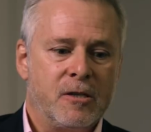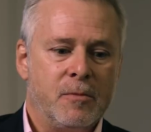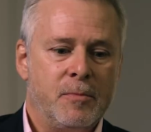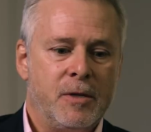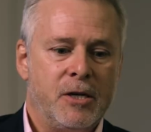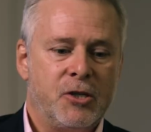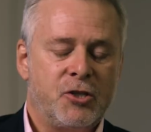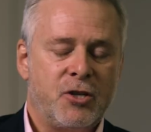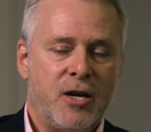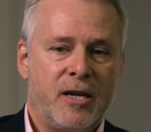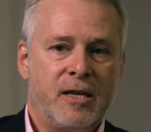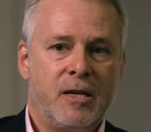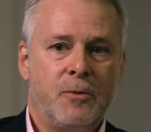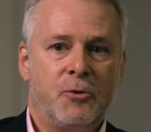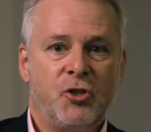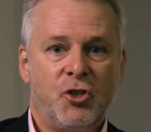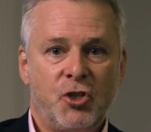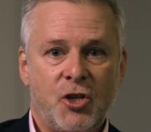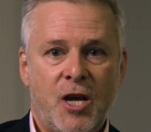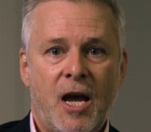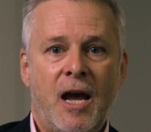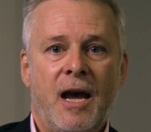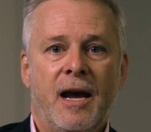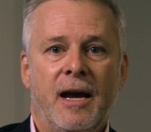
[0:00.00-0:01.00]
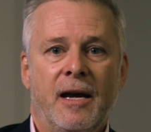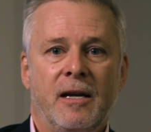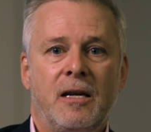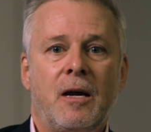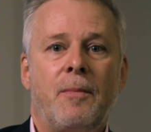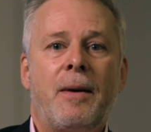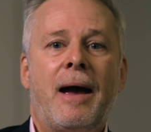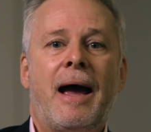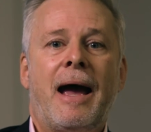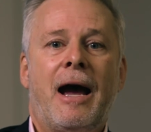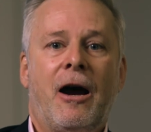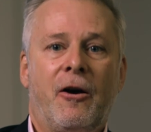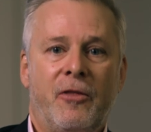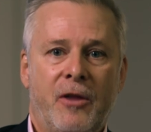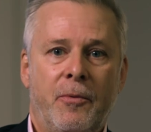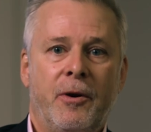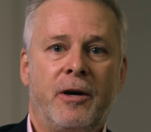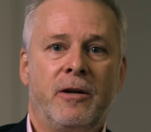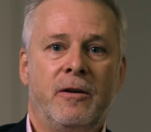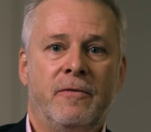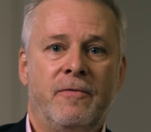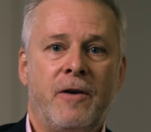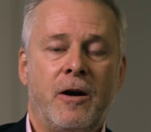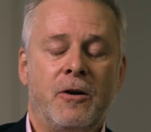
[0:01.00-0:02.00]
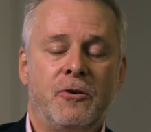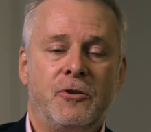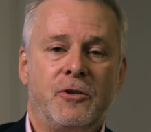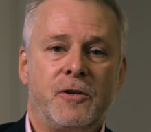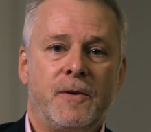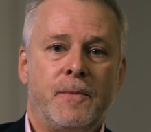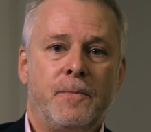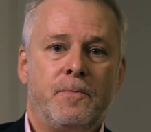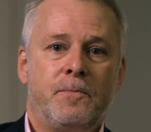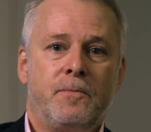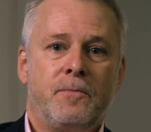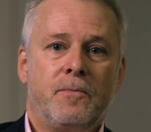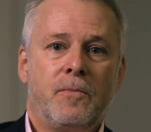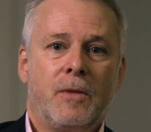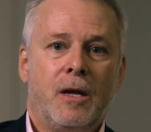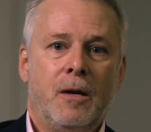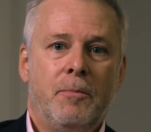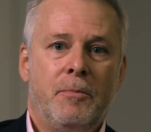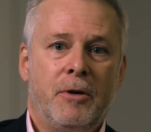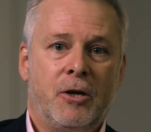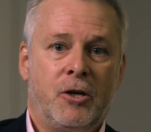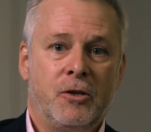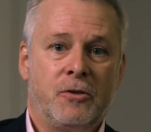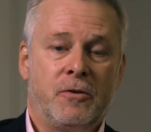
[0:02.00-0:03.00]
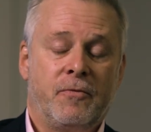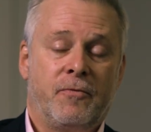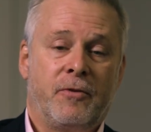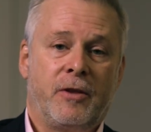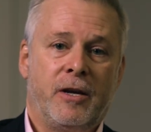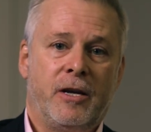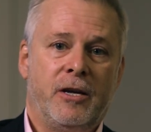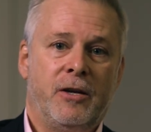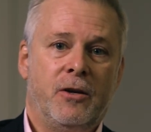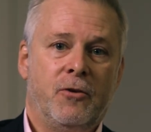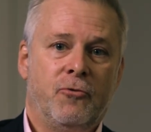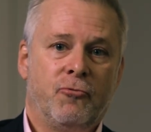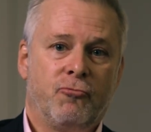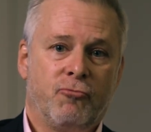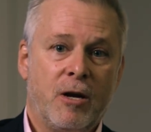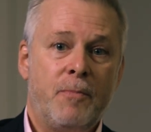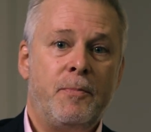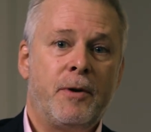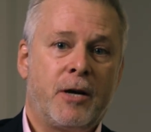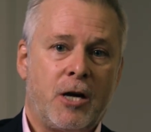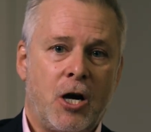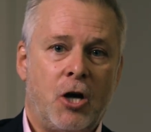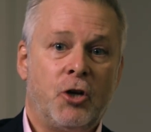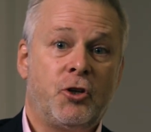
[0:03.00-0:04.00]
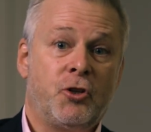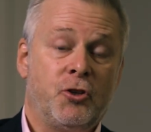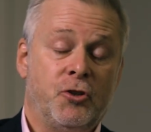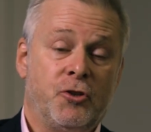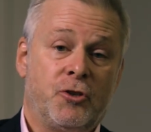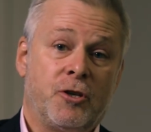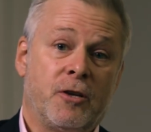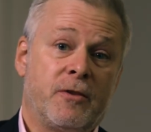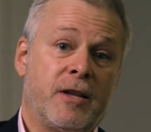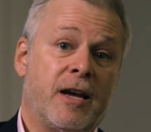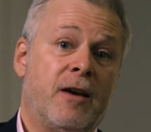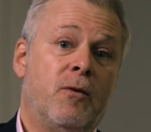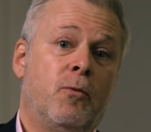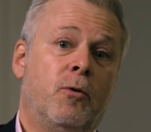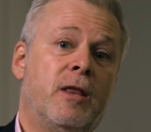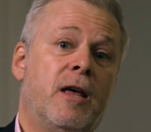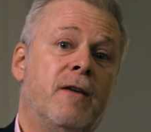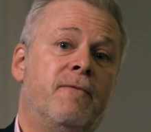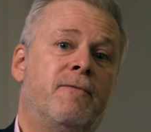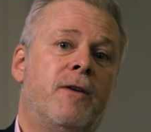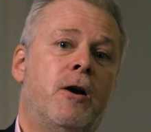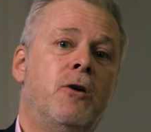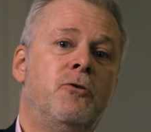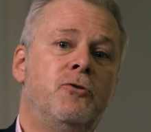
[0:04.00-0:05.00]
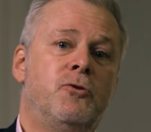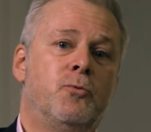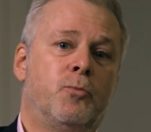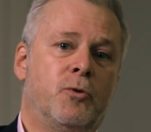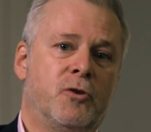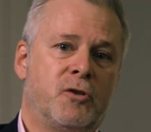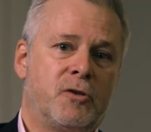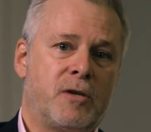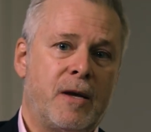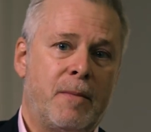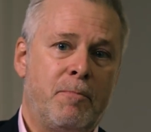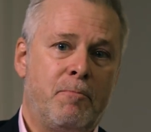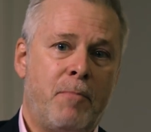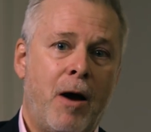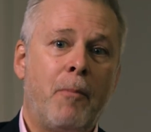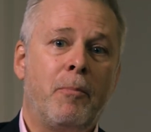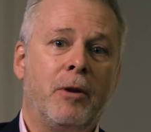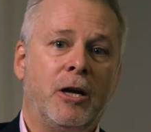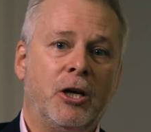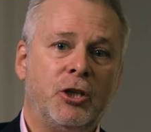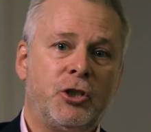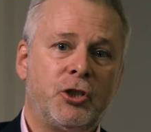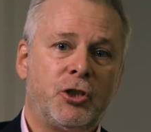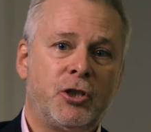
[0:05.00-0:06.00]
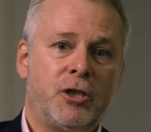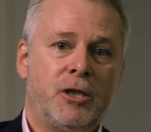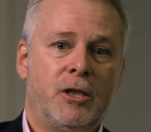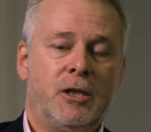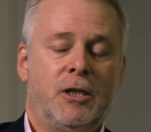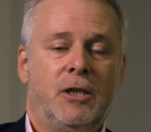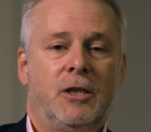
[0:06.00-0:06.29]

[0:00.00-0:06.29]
to me saying they were scared about how they were going to vote because of the repercussions that when their vote was then published,